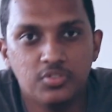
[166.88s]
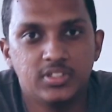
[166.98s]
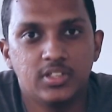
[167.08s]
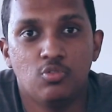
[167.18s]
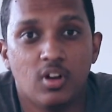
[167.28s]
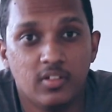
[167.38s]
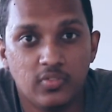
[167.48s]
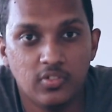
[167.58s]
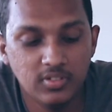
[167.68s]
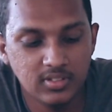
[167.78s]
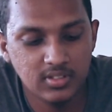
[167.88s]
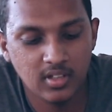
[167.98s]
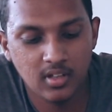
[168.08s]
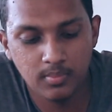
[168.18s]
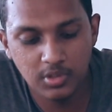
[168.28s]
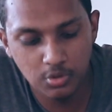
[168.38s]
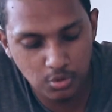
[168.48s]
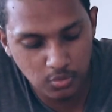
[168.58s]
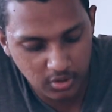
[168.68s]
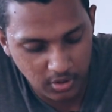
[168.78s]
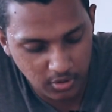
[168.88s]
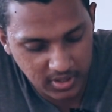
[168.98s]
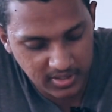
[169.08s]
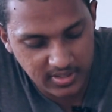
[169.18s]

using Huawei phones, you would notice